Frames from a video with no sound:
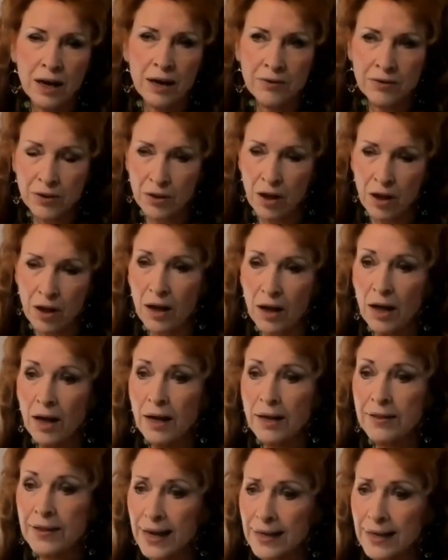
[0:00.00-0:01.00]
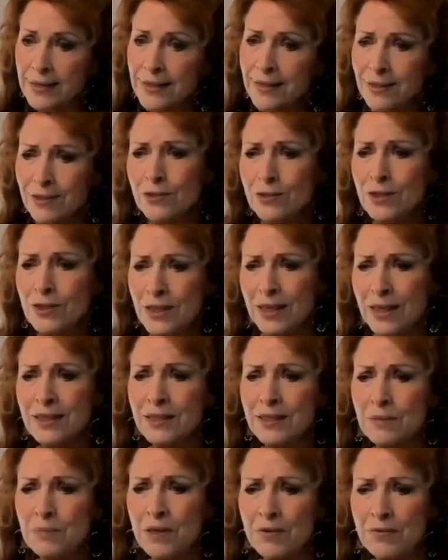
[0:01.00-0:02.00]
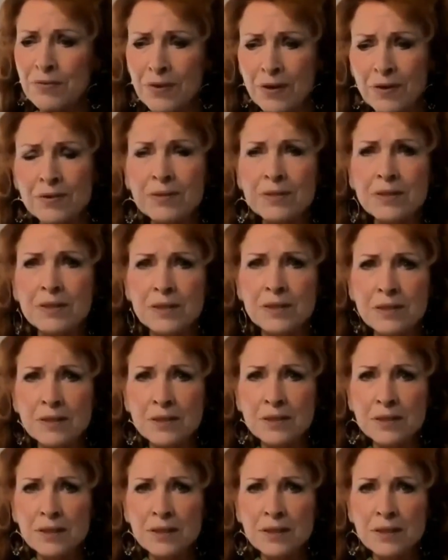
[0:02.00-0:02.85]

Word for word: of the law. That's New Testament, folks.